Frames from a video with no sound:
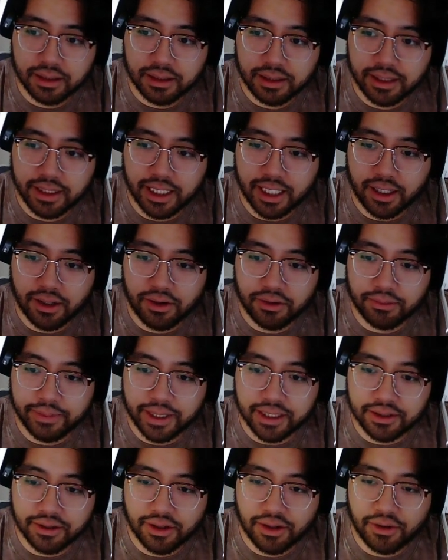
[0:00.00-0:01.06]
Yeah, oh
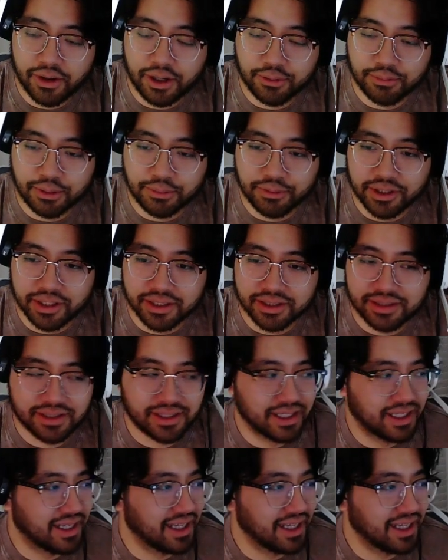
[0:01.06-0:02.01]
man, oh, I remember this.